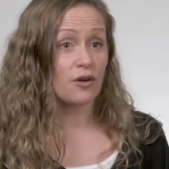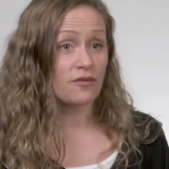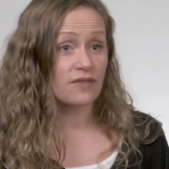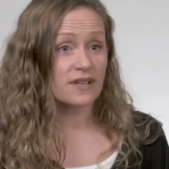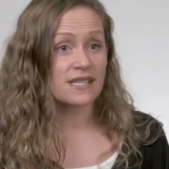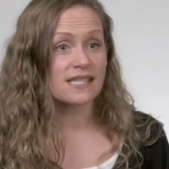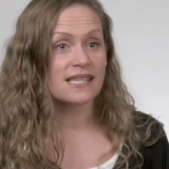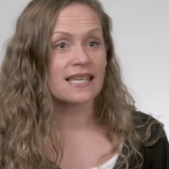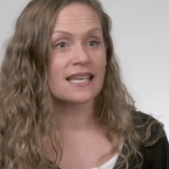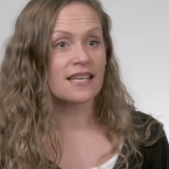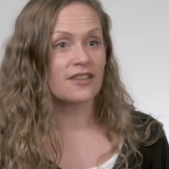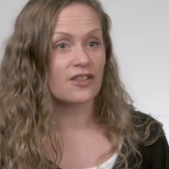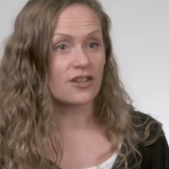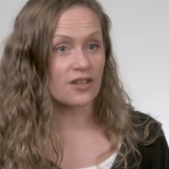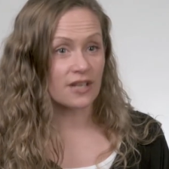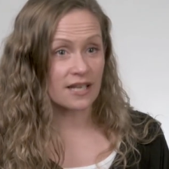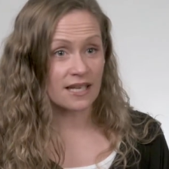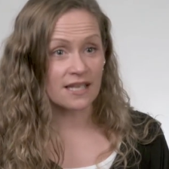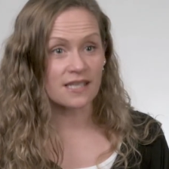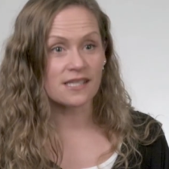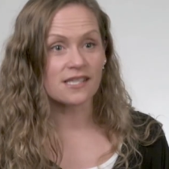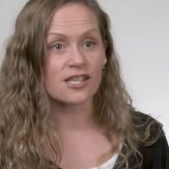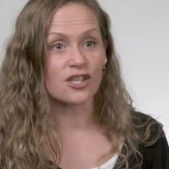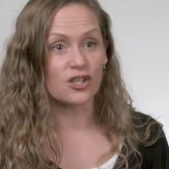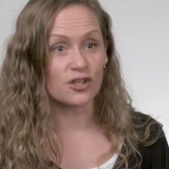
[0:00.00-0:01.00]
obviously there
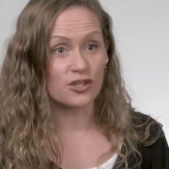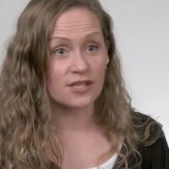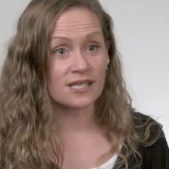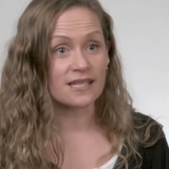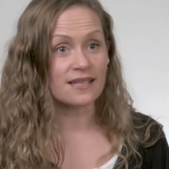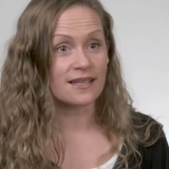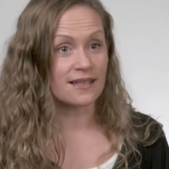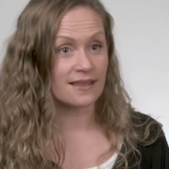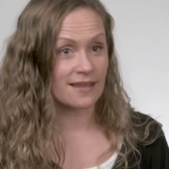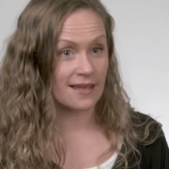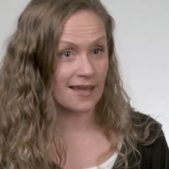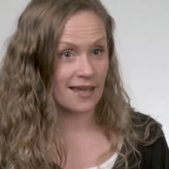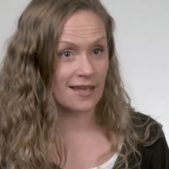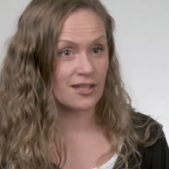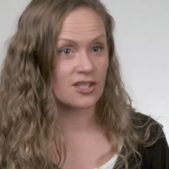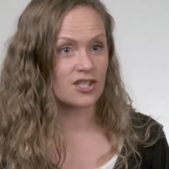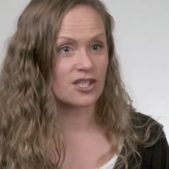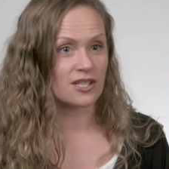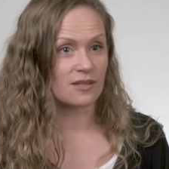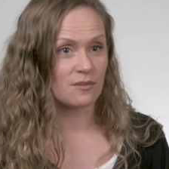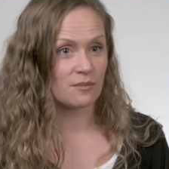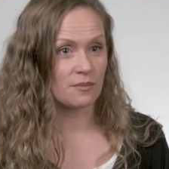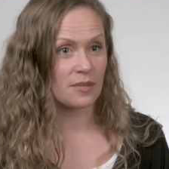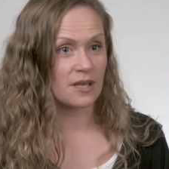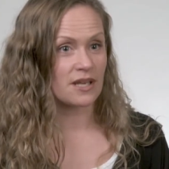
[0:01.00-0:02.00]
is gluten in the
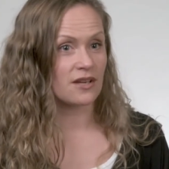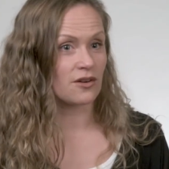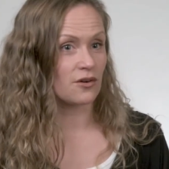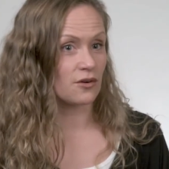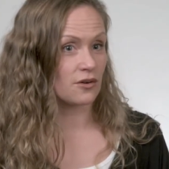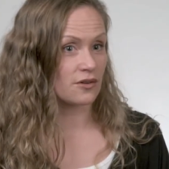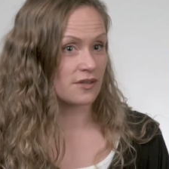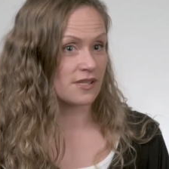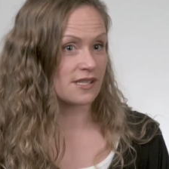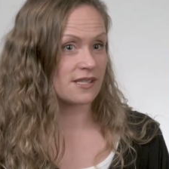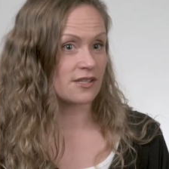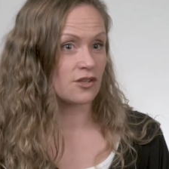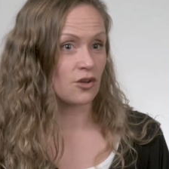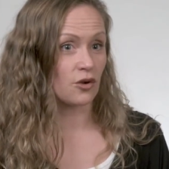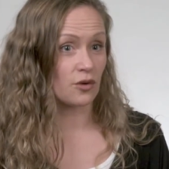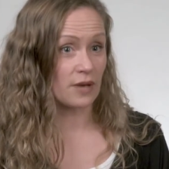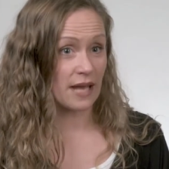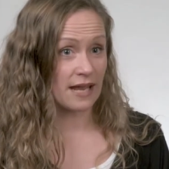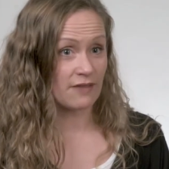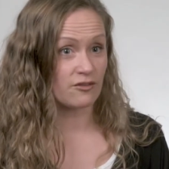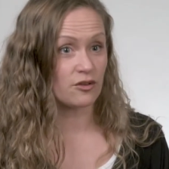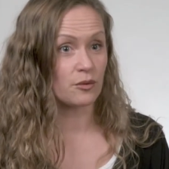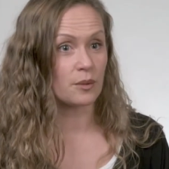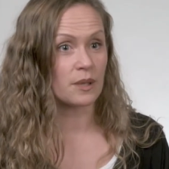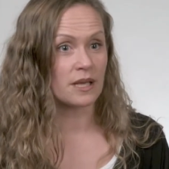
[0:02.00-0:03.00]
kitchen because not
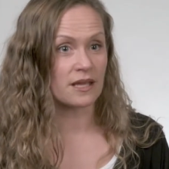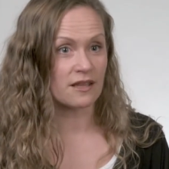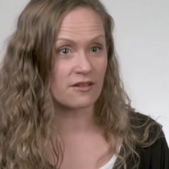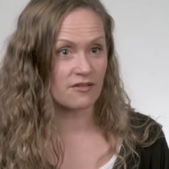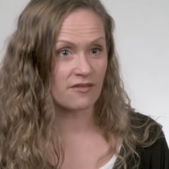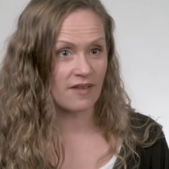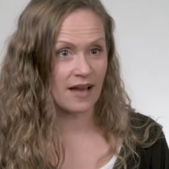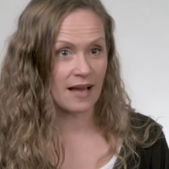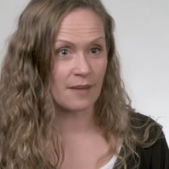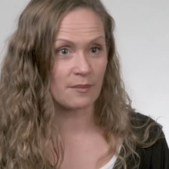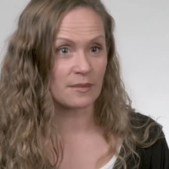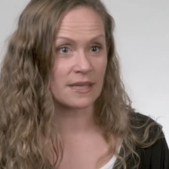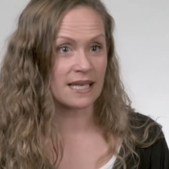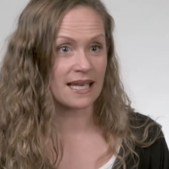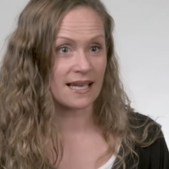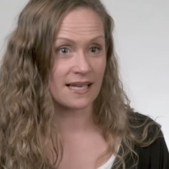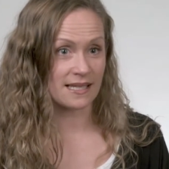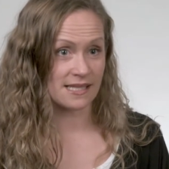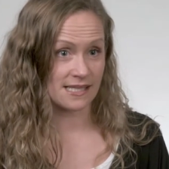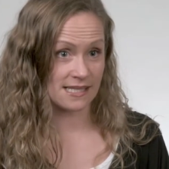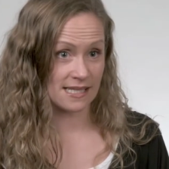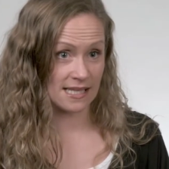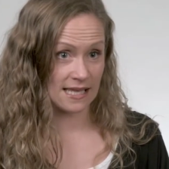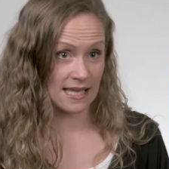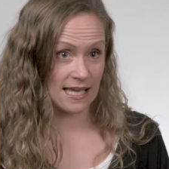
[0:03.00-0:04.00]
everyone in the family
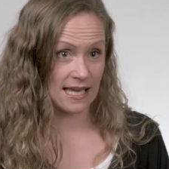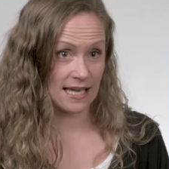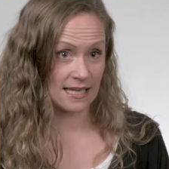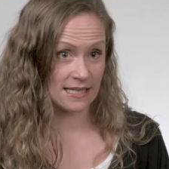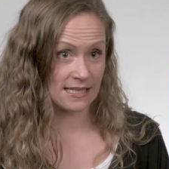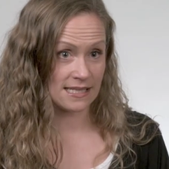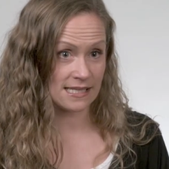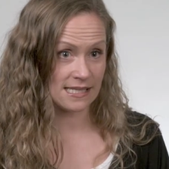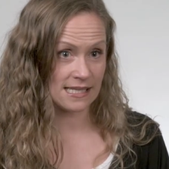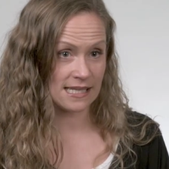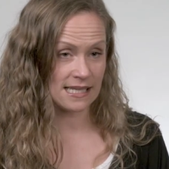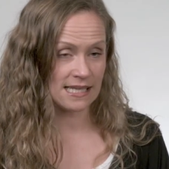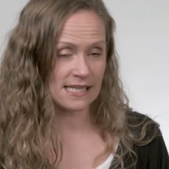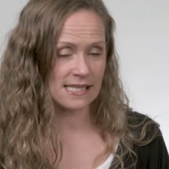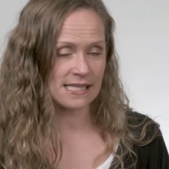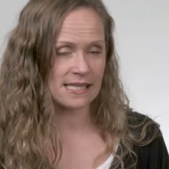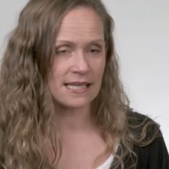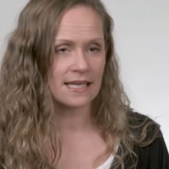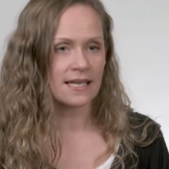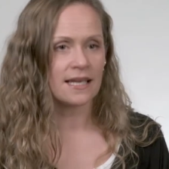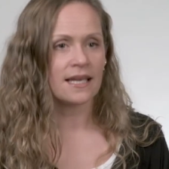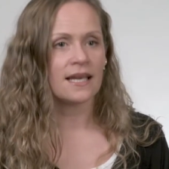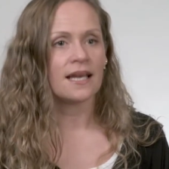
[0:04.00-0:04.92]
has celiac disease,